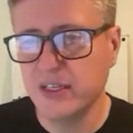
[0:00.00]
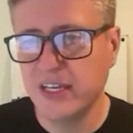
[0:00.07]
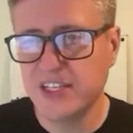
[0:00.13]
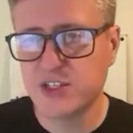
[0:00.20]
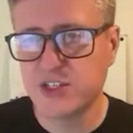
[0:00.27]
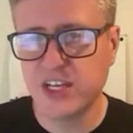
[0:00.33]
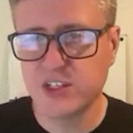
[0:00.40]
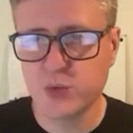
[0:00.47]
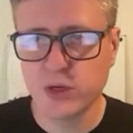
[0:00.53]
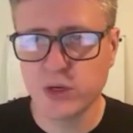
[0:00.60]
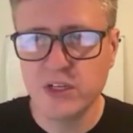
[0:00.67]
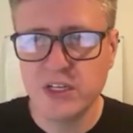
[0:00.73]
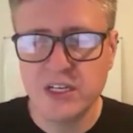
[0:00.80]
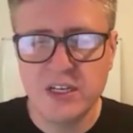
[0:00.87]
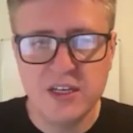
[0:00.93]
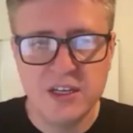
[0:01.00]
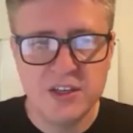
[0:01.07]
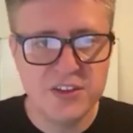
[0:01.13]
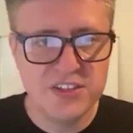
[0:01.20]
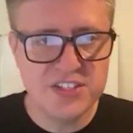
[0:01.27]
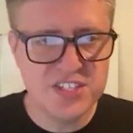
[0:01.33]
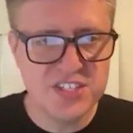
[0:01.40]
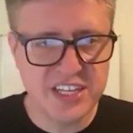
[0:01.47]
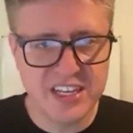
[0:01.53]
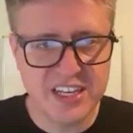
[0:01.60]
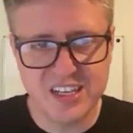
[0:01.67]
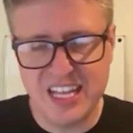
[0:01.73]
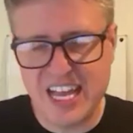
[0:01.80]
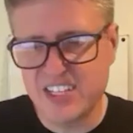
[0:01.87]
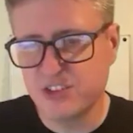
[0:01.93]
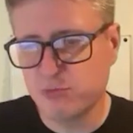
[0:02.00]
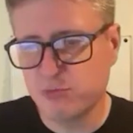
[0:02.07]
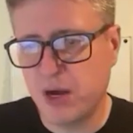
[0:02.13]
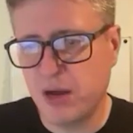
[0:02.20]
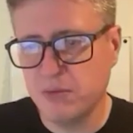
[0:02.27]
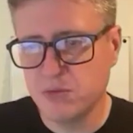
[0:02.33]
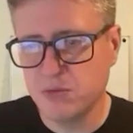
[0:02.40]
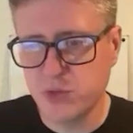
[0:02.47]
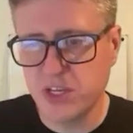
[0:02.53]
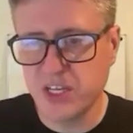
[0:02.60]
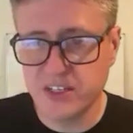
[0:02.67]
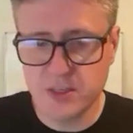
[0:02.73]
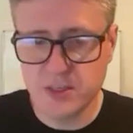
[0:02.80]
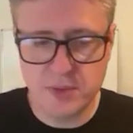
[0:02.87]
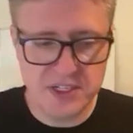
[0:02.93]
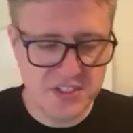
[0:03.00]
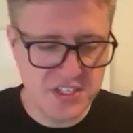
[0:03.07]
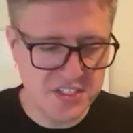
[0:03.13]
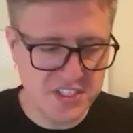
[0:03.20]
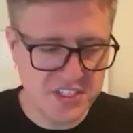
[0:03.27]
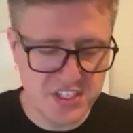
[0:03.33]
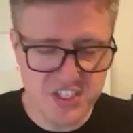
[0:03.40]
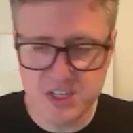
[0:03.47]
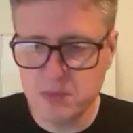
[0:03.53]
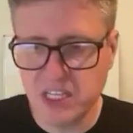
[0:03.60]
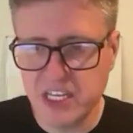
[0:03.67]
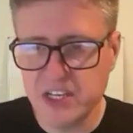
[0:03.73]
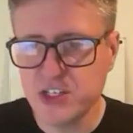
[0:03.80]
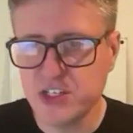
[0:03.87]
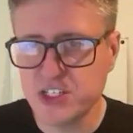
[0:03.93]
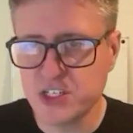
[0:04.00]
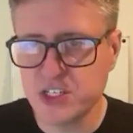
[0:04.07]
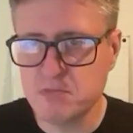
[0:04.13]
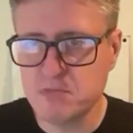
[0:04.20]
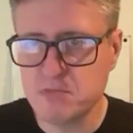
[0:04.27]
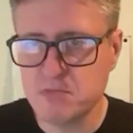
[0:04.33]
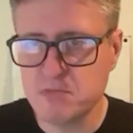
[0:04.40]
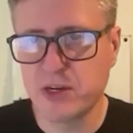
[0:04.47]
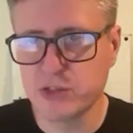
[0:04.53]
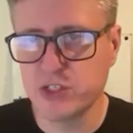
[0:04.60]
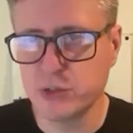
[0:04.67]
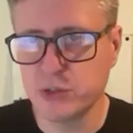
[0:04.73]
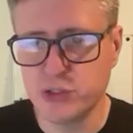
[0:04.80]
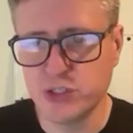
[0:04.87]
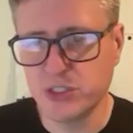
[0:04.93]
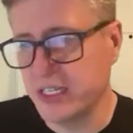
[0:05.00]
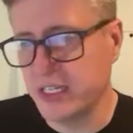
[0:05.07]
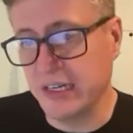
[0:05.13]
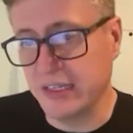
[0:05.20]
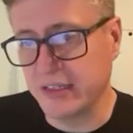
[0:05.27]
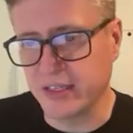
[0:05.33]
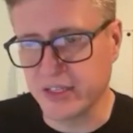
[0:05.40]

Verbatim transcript: And so that's where, you know, this is like a class of problems when you get into dependencies that simulation is a much better solution than anything